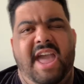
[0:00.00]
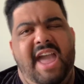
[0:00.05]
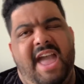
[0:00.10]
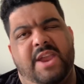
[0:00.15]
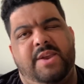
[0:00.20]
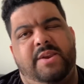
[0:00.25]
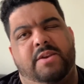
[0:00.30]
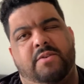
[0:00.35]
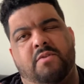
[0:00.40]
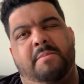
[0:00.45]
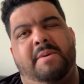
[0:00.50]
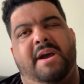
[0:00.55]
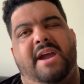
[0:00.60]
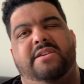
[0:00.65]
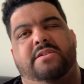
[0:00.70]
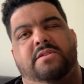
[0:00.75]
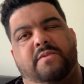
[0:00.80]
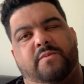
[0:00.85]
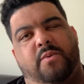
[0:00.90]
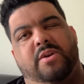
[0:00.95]
and you need a
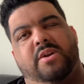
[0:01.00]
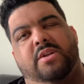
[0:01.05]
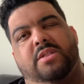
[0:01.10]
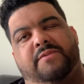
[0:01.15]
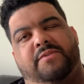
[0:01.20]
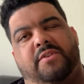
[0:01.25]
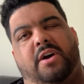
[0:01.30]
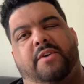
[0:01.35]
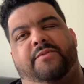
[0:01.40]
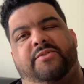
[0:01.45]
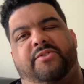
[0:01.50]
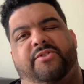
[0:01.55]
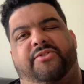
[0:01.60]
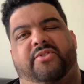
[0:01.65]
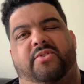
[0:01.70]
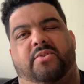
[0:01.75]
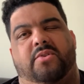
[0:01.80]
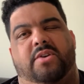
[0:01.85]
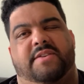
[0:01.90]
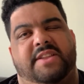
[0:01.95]
reminder of where you left off in the
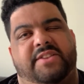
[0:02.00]
story.